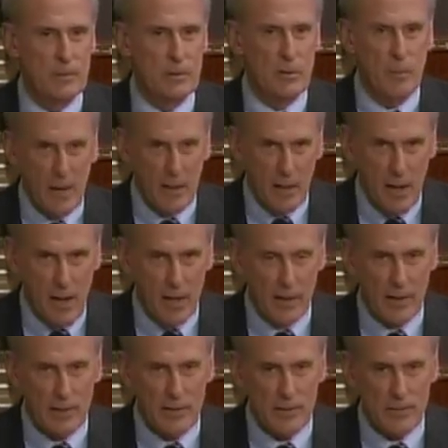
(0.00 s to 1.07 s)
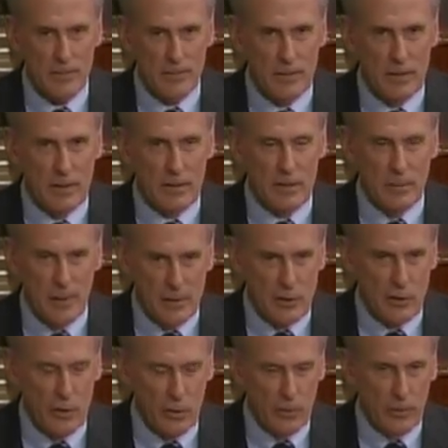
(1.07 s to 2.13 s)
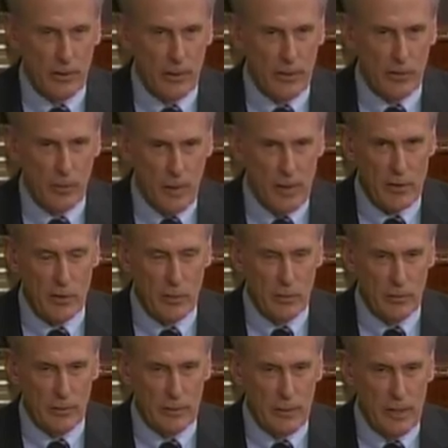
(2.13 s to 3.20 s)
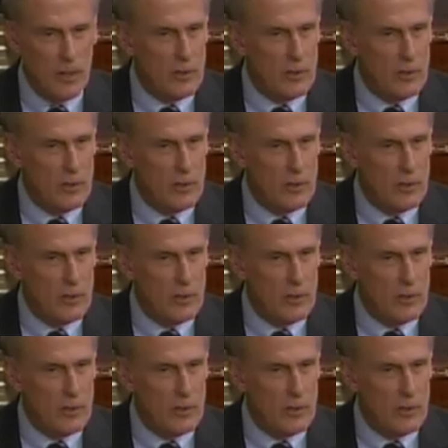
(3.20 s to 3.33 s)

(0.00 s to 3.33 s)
to my colleagues, to my children and grandchildren,